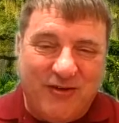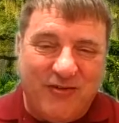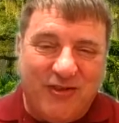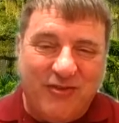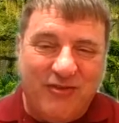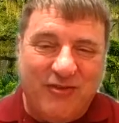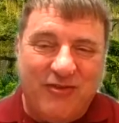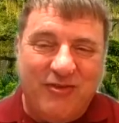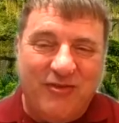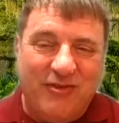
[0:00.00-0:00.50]

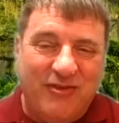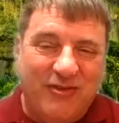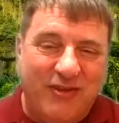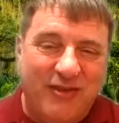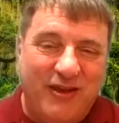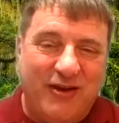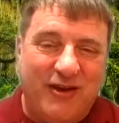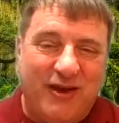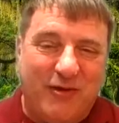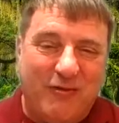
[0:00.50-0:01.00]
And
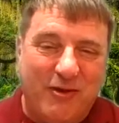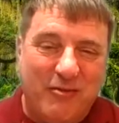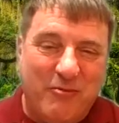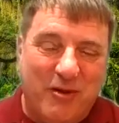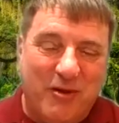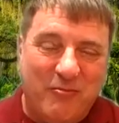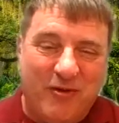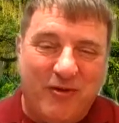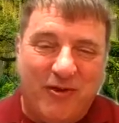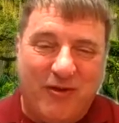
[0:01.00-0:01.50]
then I
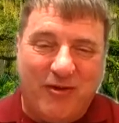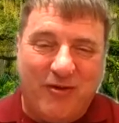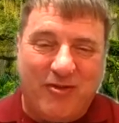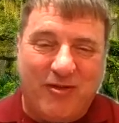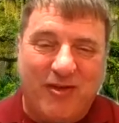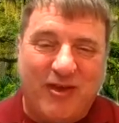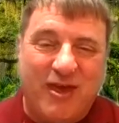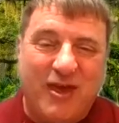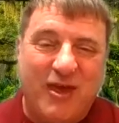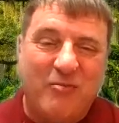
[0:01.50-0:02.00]
remember there
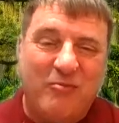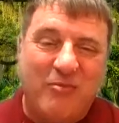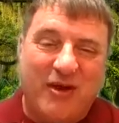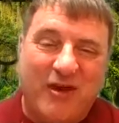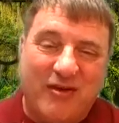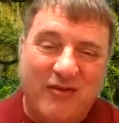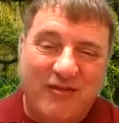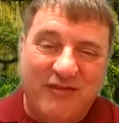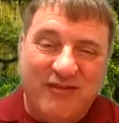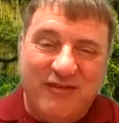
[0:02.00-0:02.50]
was a camp
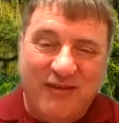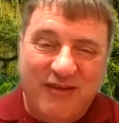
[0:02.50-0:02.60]
out